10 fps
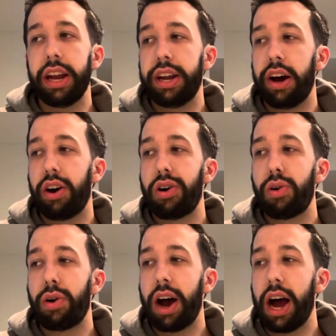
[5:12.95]

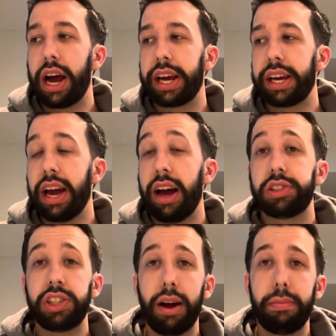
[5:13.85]
Now, I have
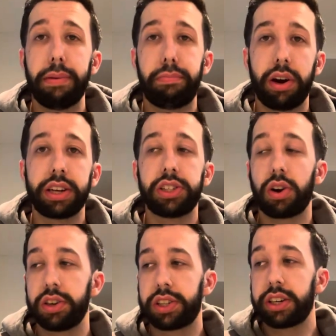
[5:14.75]
shot my buddy's
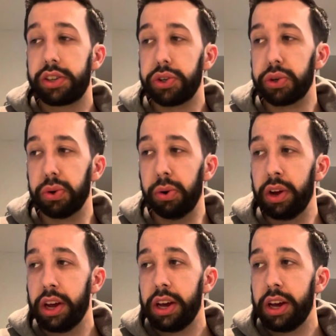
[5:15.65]
RC2